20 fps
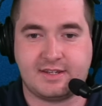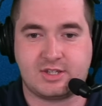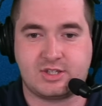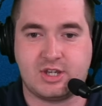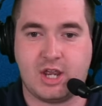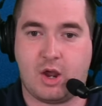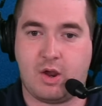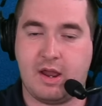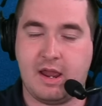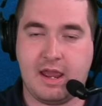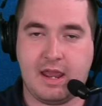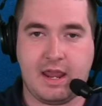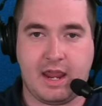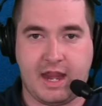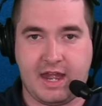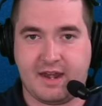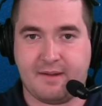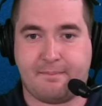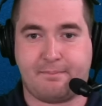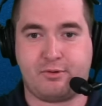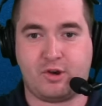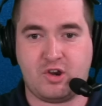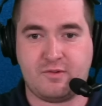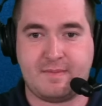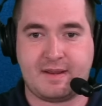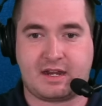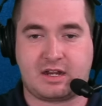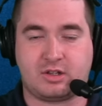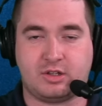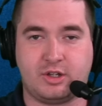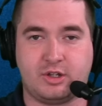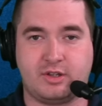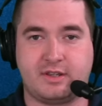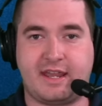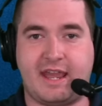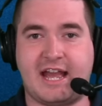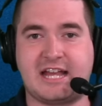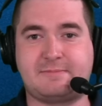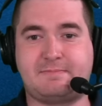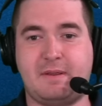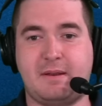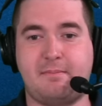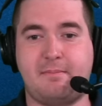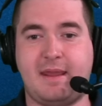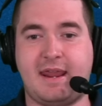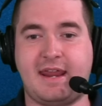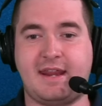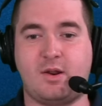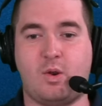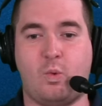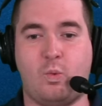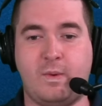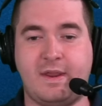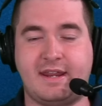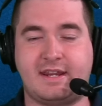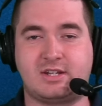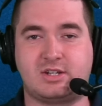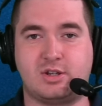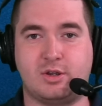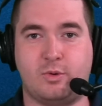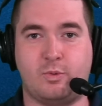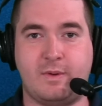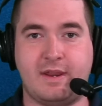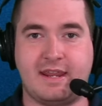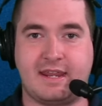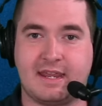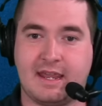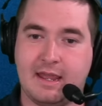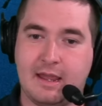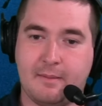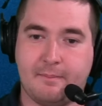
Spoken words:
So an improvement clearly has been made week to week,